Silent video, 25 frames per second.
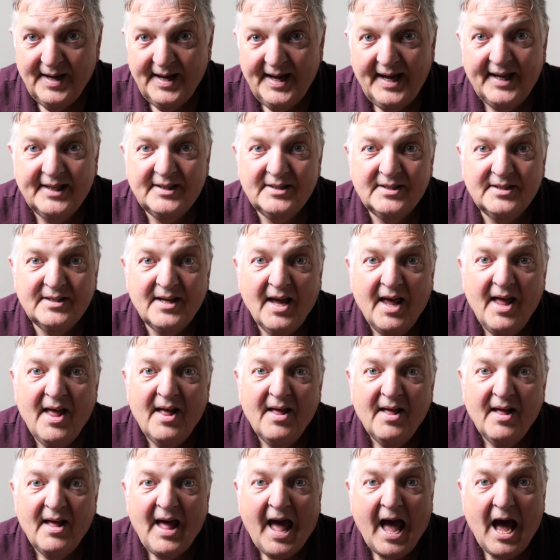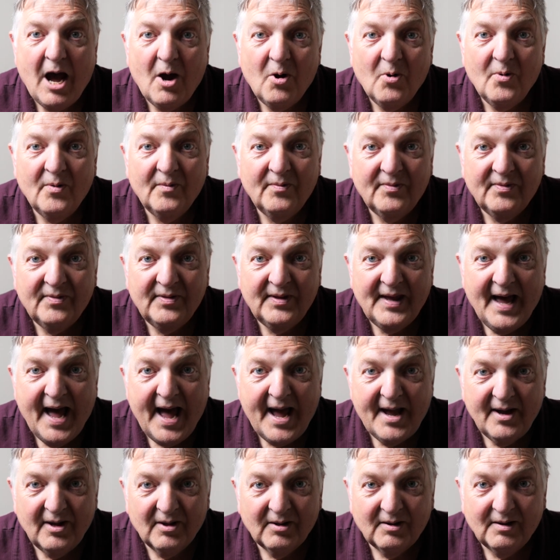It's how the
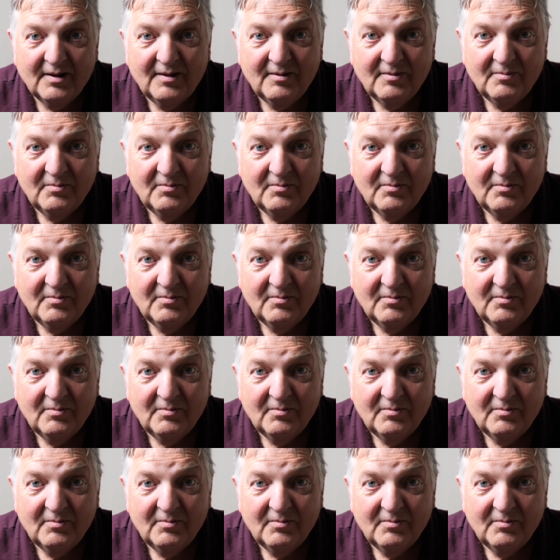angle